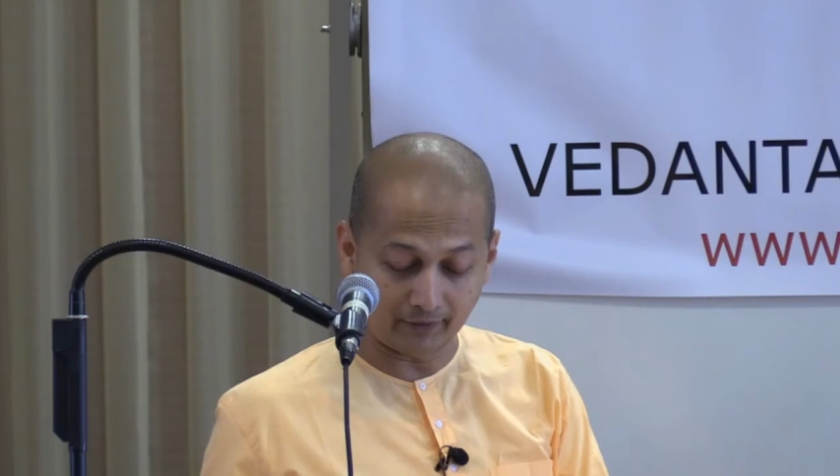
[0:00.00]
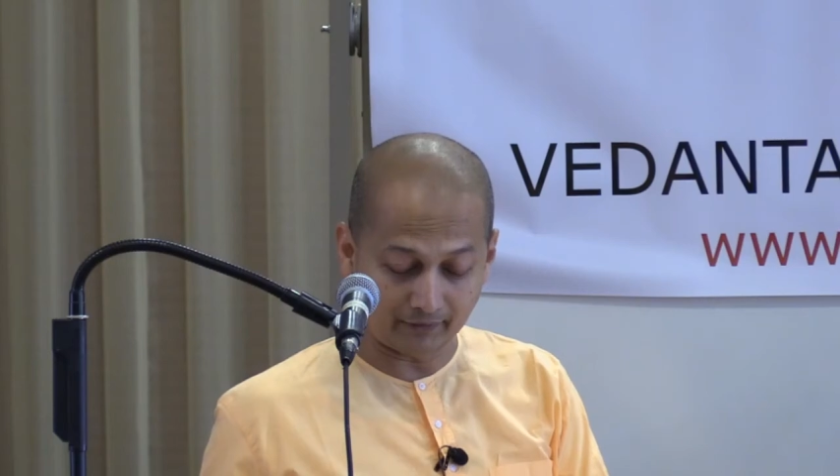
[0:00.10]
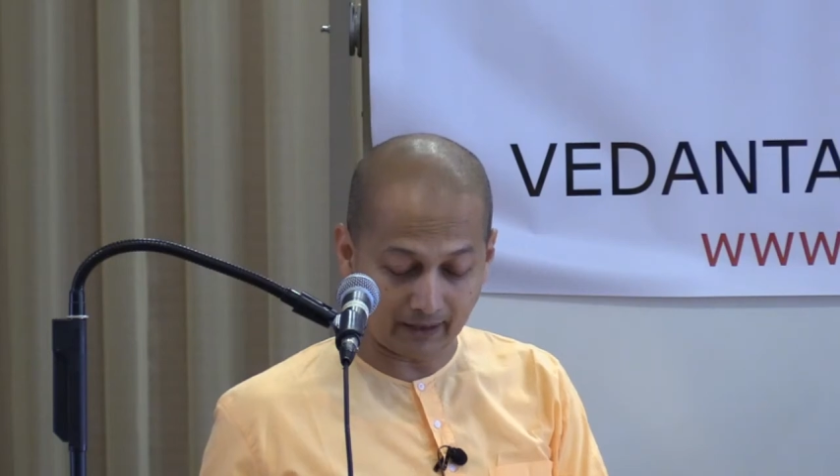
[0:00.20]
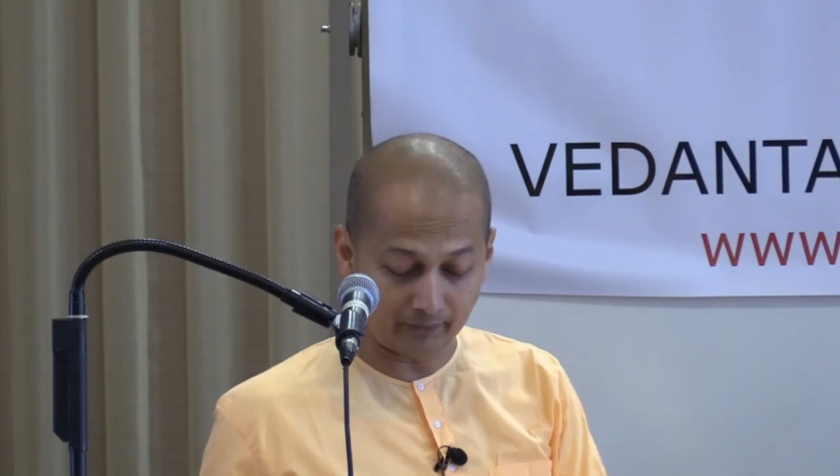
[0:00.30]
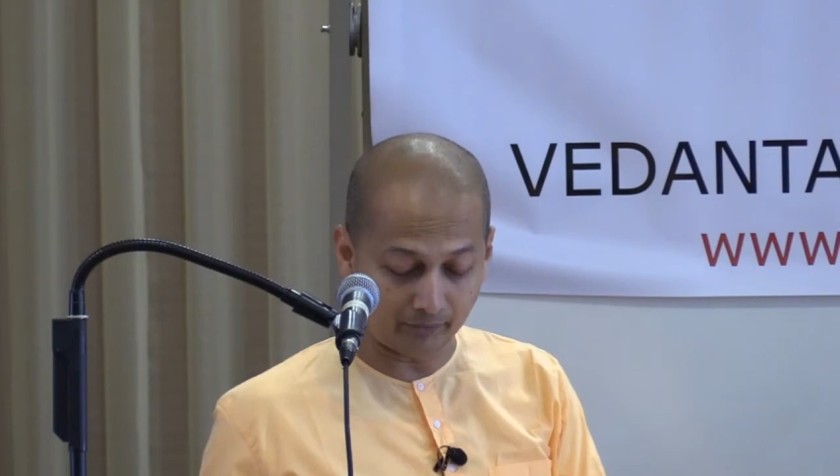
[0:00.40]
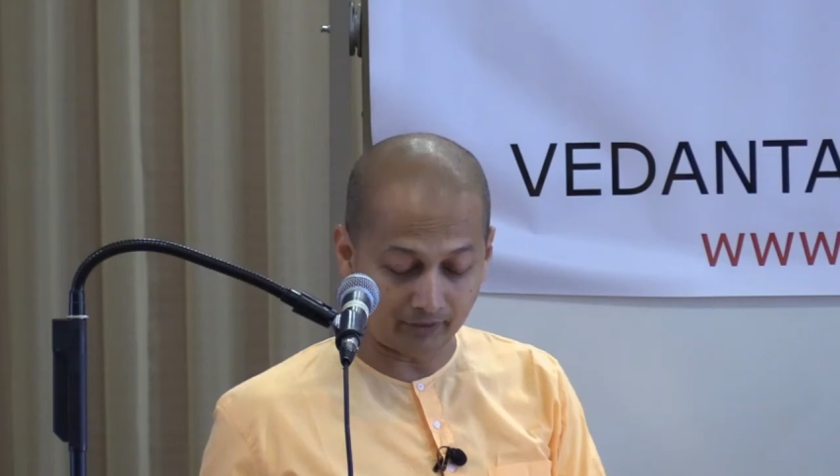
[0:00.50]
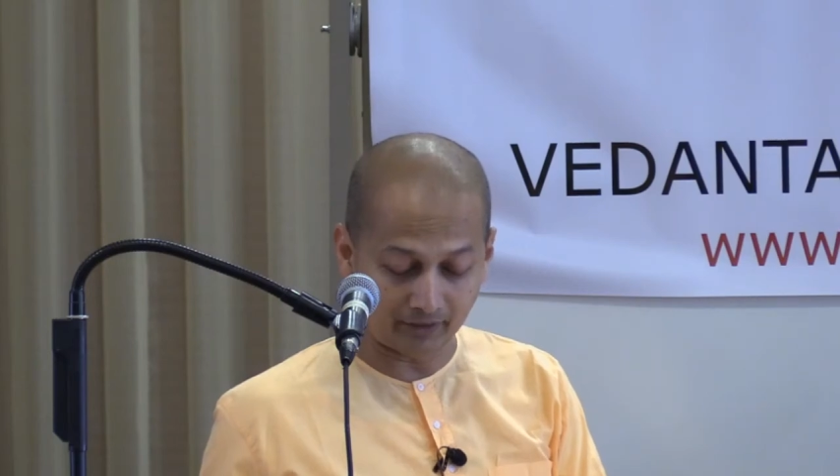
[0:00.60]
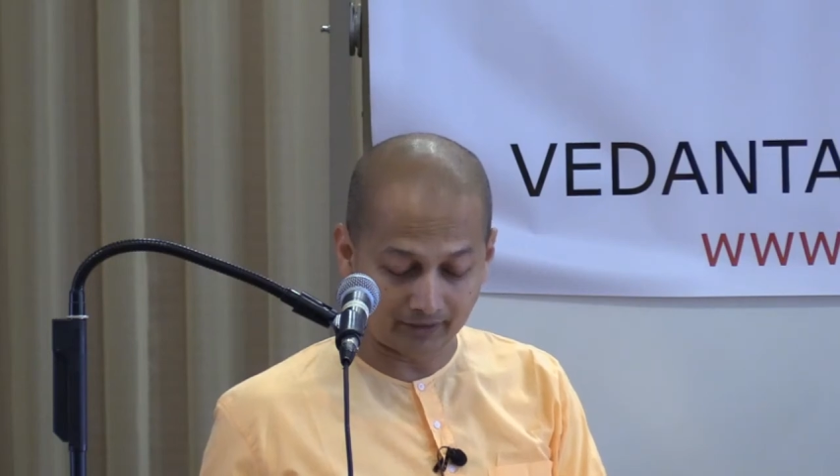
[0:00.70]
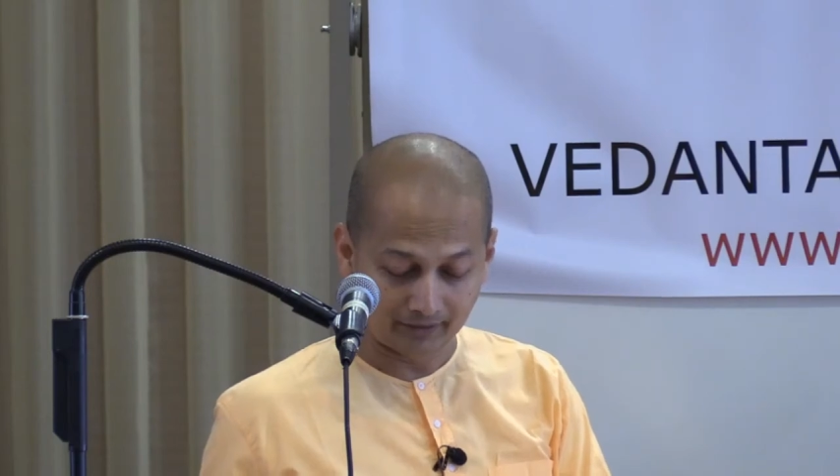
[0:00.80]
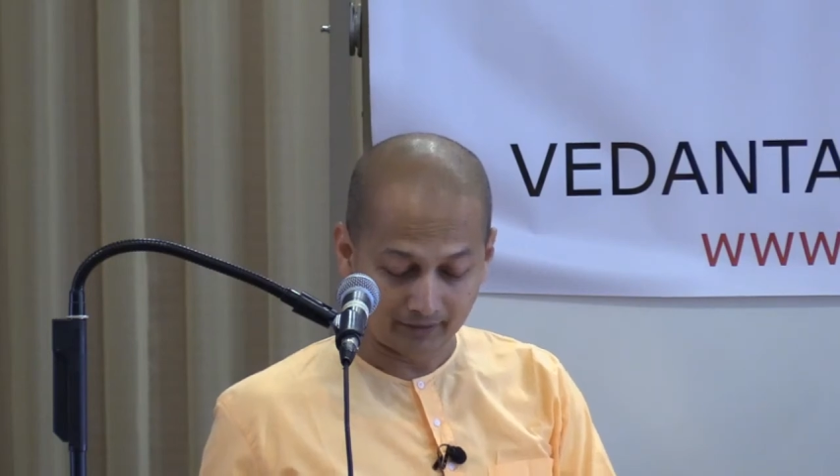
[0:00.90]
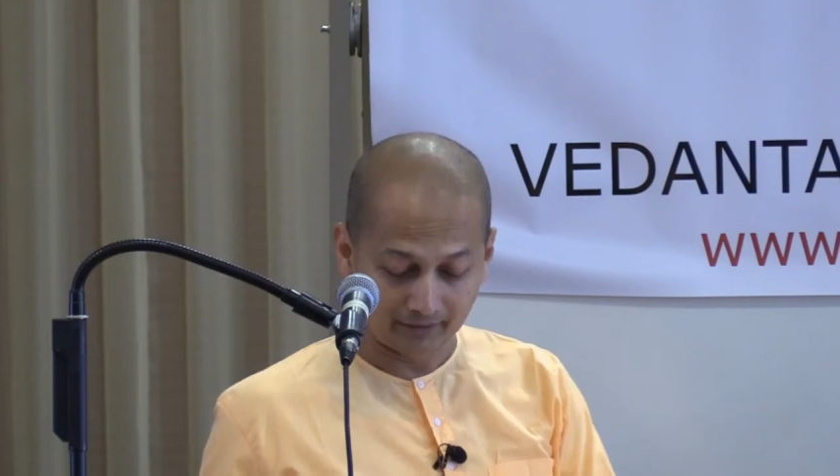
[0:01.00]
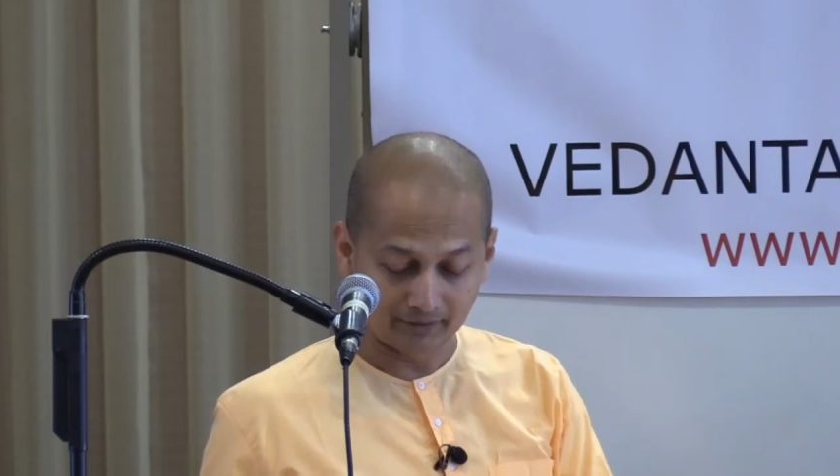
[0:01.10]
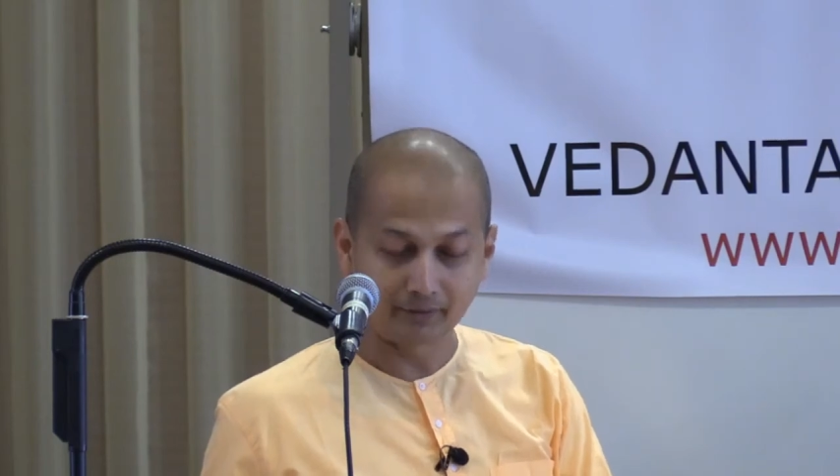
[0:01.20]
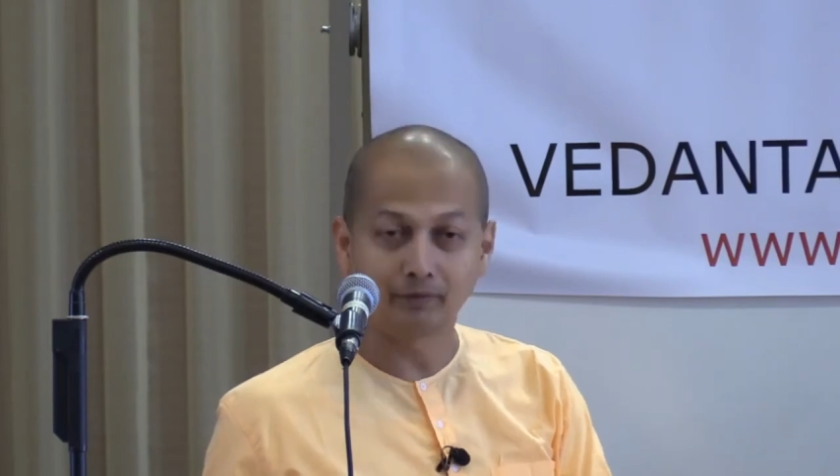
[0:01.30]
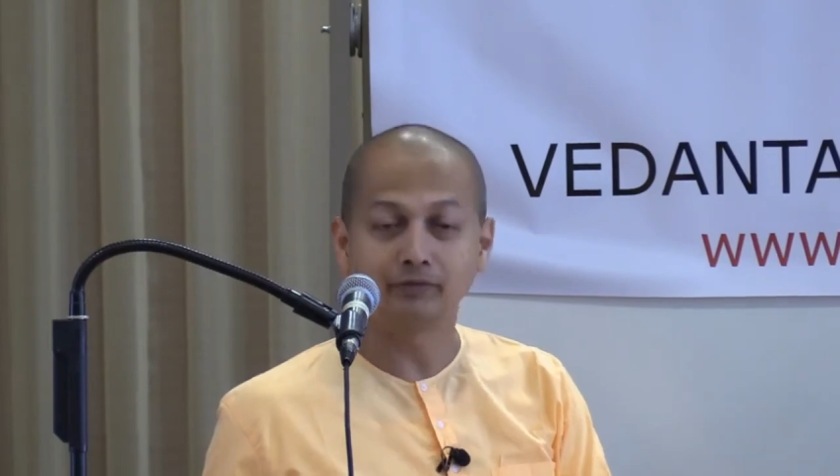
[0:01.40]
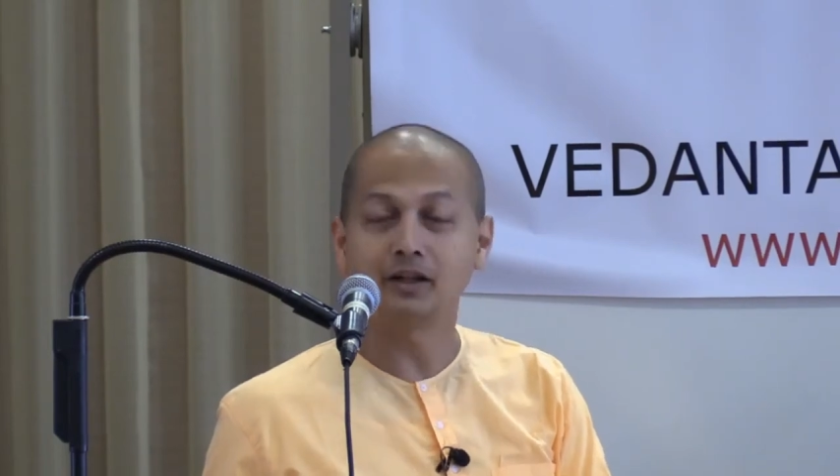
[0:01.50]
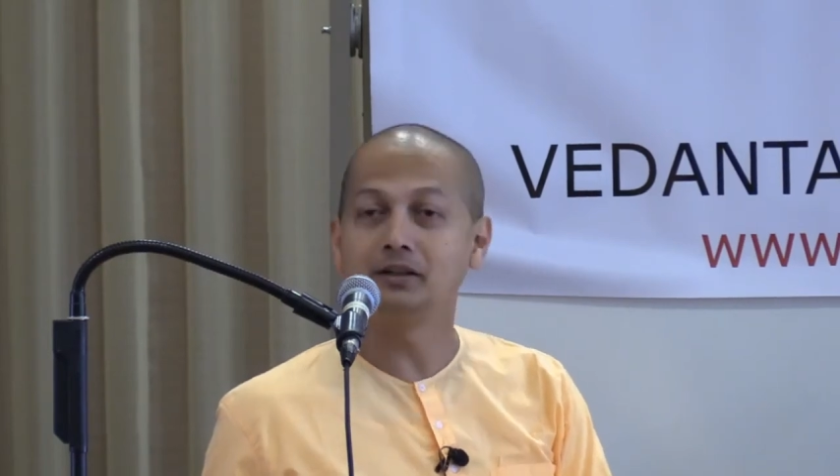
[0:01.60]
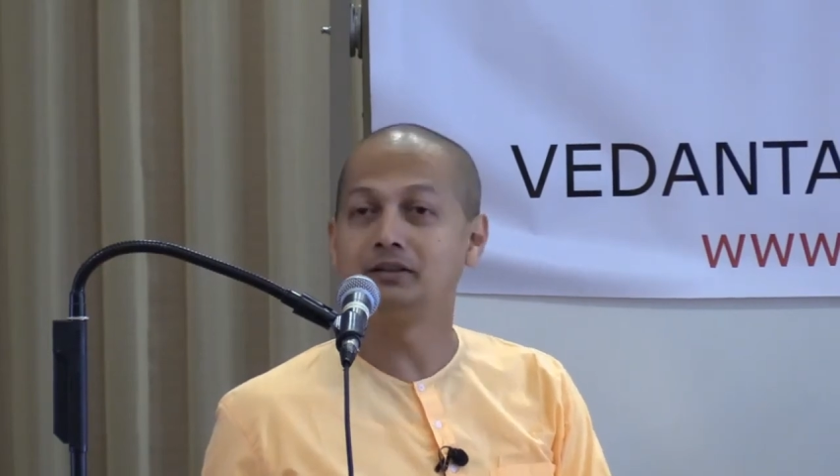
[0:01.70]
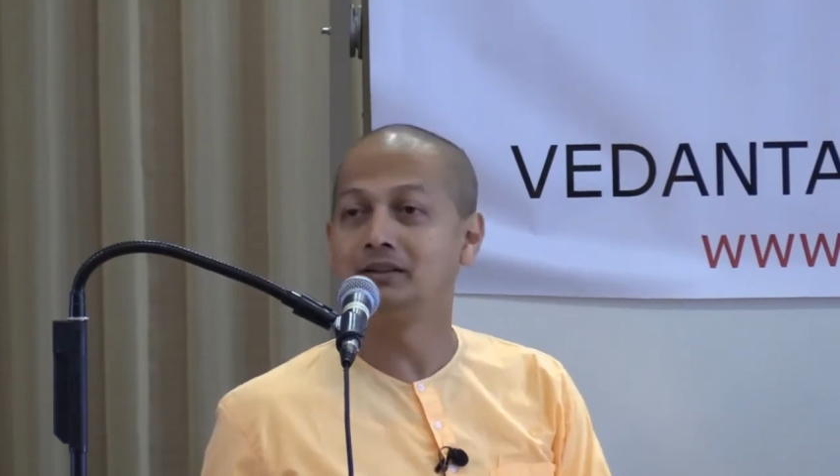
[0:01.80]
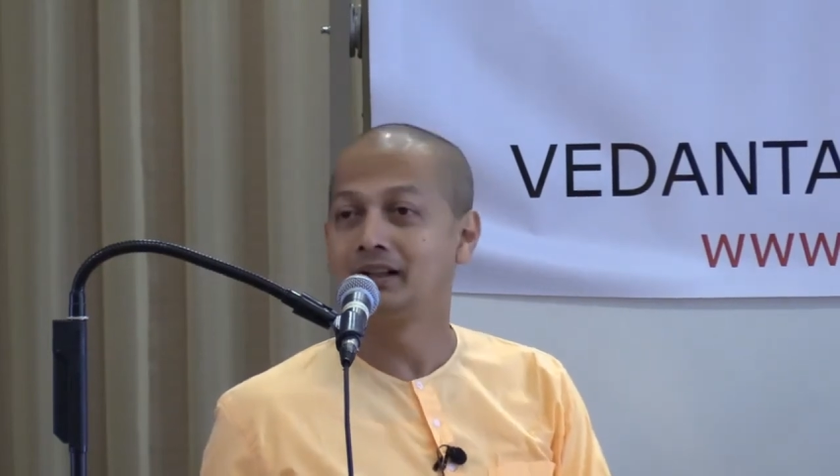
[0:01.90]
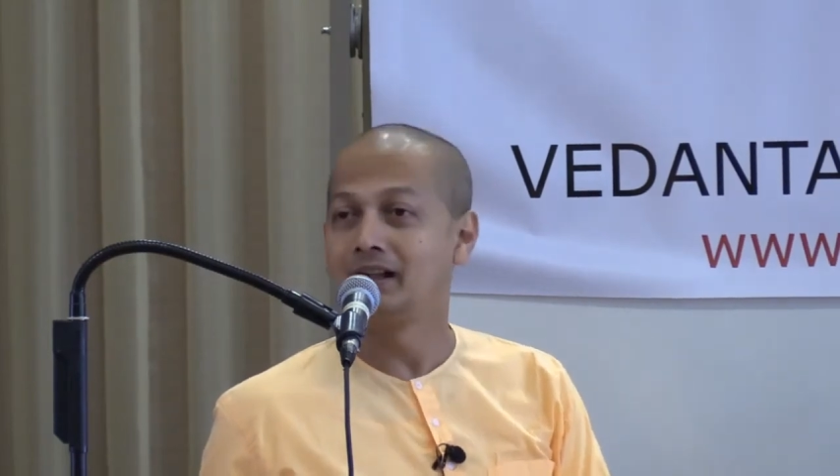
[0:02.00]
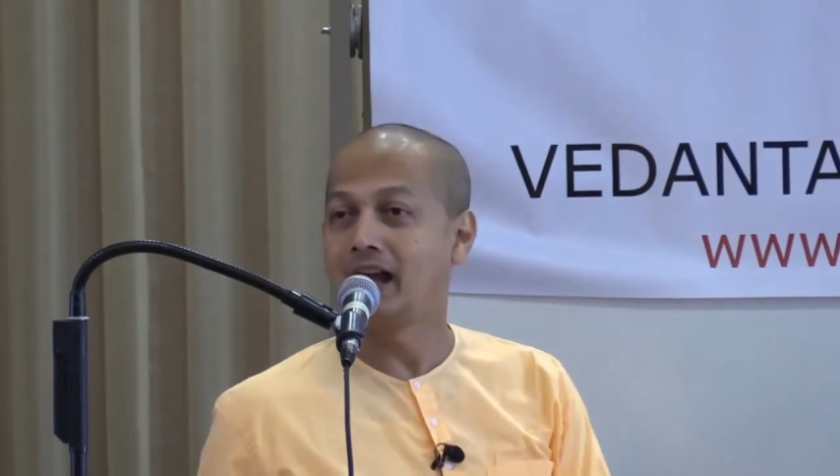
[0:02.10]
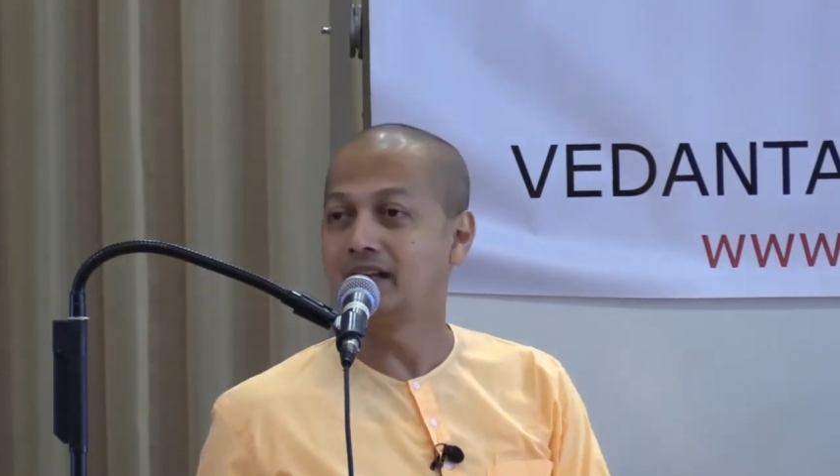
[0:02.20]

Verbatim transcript: There's enough time for uh, fun,